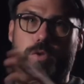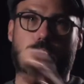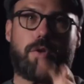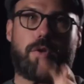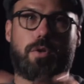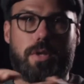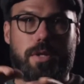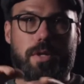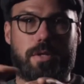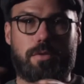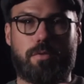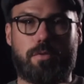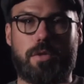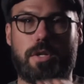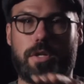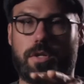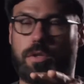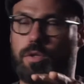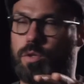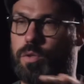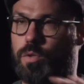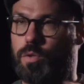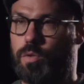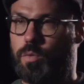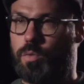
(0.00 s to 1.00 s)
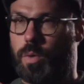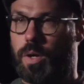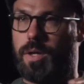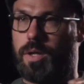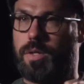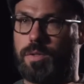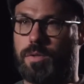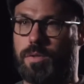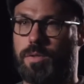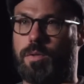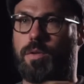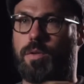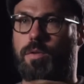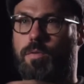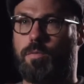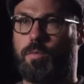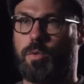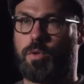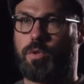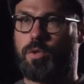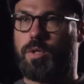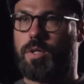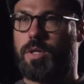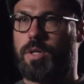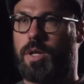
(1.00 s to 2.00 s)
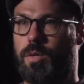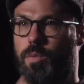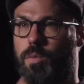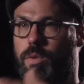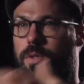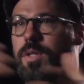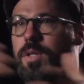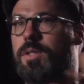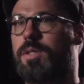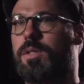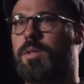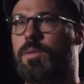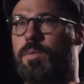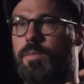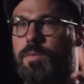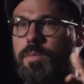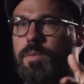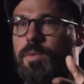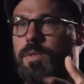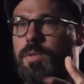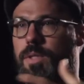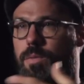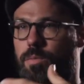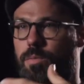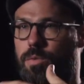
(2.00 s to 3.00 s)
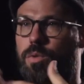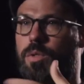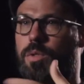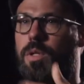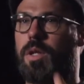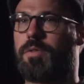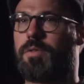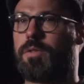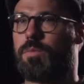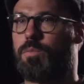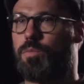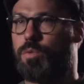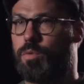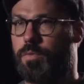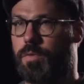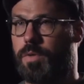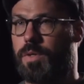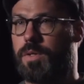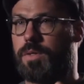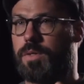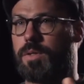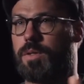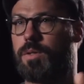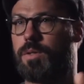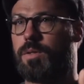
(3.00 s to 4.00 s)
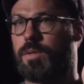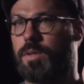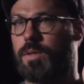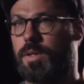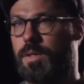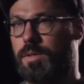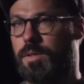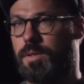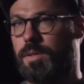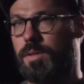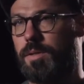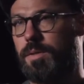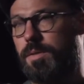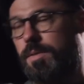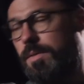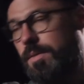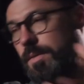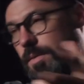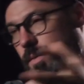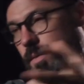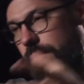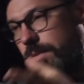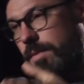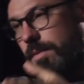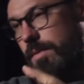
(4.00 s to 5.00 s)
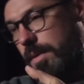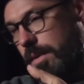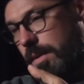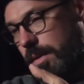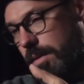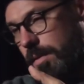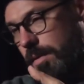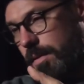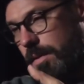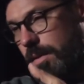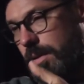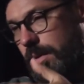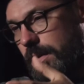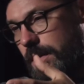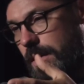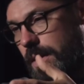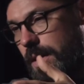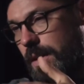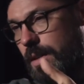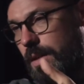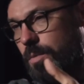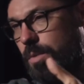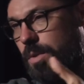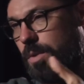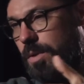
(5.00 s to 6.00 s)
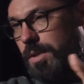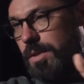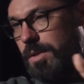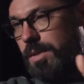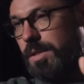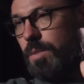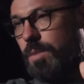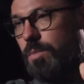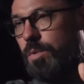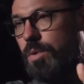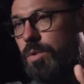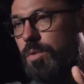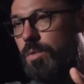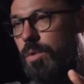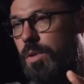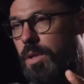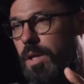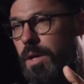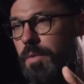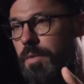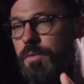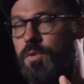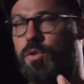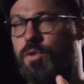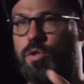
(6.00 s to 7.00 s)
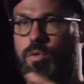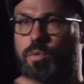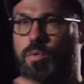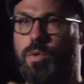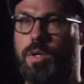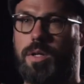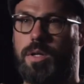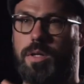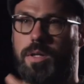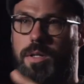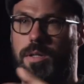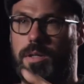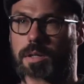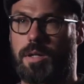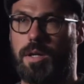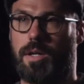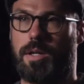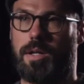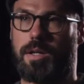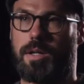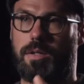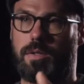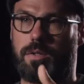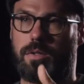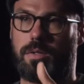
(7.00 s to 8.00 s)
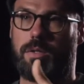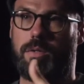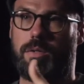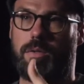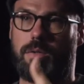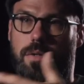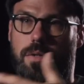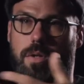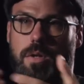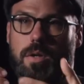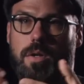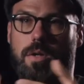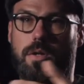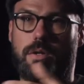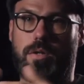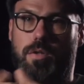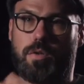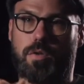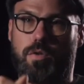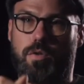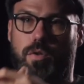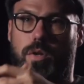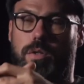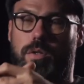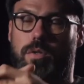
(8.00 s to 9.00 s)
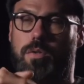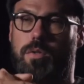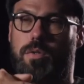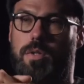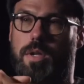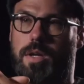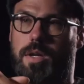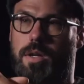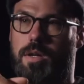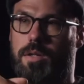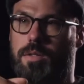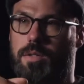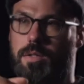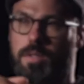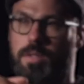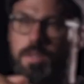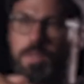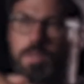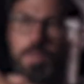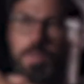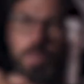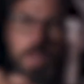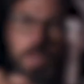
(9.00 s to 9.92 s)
there's really two ways of watching it. One is someone who loves movies, and the other one is someone who loves shooting and lighting, so trying to take ideas